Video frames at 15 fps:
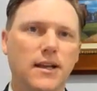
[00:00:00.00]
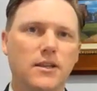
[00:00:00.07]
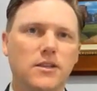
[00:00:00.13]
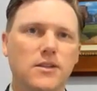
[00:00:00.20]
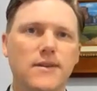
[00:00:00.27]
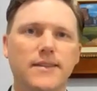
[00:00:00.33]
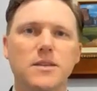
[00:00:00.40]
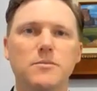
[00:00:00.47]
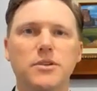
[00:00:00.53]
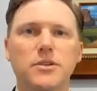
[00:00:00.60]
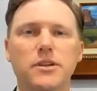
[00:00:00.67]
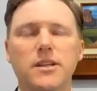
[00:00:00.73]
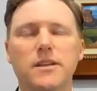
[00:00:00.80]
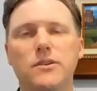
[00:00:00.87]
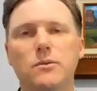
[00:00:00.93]
You've got the
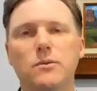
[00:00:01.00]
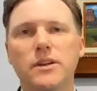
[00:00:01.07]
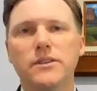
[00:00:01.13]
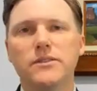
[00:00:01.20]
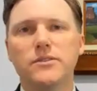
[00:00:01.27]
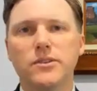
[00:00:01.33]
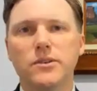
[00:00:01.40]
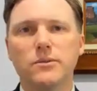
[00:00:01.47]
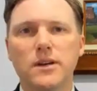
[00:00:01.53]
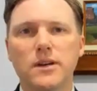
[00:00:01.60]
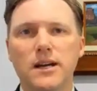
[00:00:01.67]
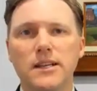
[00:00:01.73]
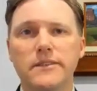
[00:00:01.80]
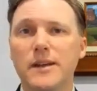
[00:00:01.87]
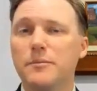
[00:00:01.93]
ability, if you want to,
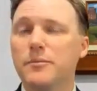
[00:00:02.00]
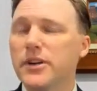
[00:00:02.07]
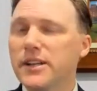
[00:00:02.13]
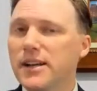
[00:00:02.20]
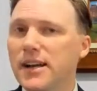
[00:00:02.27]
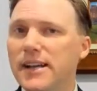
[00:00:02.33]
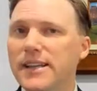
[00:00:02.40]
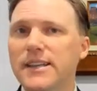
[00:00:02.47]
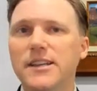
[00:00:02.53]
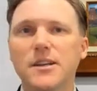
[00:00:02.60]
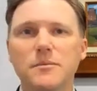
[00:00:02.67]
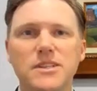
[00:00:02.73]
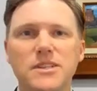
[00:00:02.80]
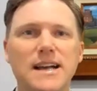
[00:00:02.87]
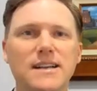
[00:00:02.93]
you've got pretty high income
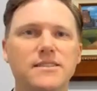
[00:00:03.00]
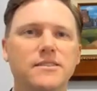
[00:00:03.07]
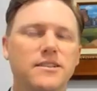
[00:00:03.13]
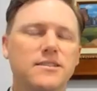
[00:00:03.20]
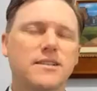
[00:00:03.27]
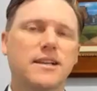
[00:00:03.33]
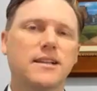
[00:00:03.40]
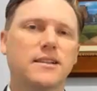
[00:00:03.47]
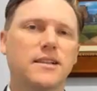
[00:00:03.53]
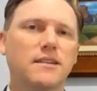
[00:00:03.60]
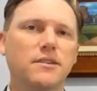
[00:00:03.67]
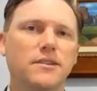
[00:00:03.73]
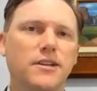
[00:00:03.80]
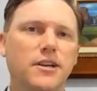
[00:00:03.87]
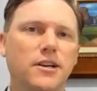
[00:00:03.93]
tax on the state
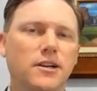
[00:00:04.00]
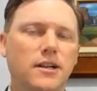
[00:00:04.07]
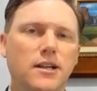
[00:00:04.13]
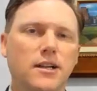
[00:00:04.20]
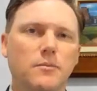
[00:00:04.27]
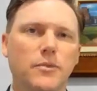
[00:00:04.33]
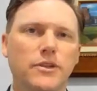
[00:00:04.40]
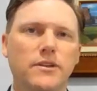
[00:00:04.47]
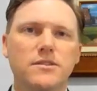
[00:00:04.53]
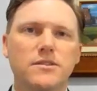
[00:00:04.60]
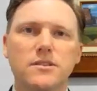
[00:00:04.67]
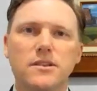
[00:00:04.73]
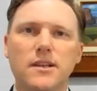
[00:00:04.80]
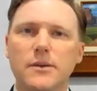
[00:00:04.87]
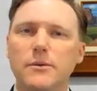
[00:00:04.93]
level there, but you can
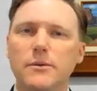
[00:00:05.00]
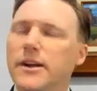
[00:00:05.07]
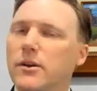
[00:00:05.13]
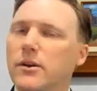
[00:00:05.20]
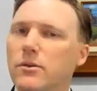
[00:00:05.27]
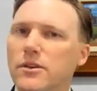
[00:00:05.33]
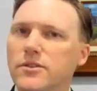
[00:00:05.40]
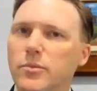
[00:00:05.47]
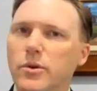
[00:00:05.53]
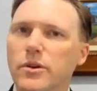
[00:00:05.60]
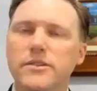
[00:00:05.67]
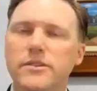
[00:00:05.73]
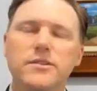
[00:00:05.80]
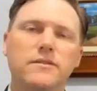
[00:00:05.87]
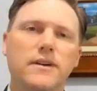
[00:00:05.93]
slide right across the
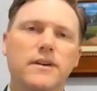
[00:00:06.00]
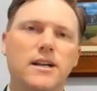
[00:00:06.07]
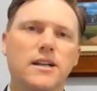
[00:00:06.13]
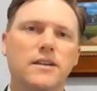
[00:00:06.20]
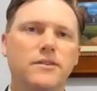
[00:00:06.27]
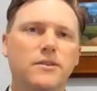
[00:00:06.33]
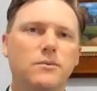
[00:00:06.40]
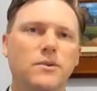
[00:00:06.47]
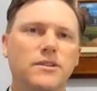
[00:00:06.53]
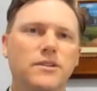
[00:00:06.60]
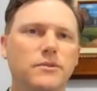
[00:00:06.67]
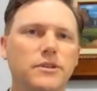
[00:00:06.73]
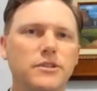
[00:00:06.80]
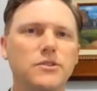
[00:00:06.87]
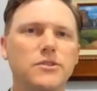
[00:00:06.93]
border to Nevada if you want to
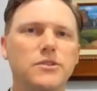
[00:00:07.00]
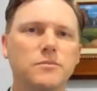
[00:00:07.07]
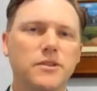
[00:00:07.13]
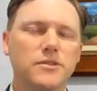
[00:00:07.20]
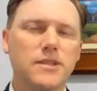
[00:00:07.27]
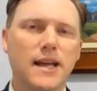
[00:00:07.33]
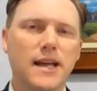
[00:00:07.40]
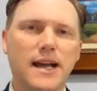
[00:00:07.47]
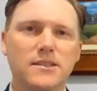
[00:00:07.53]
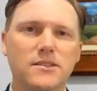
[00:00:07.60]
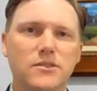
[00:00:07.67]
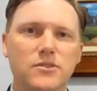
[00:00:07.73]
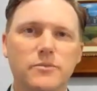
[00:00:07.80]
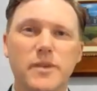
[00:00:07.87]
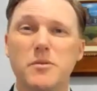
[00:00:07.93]
reduce some of those
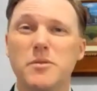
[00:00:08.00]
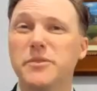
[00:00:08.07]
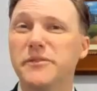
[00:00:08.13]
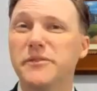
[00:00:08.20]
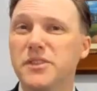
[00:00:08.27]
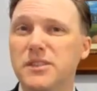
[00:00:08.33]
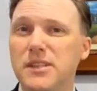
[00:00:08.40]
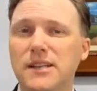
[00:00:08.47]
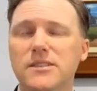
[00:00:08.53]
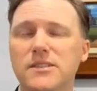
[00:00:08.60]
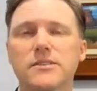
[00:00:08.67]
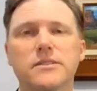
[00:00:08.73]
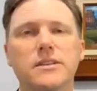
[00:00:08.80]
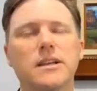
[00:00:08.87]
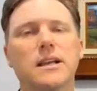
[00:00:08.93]
taxes, or maybe move to
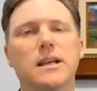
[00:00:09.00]
Texas.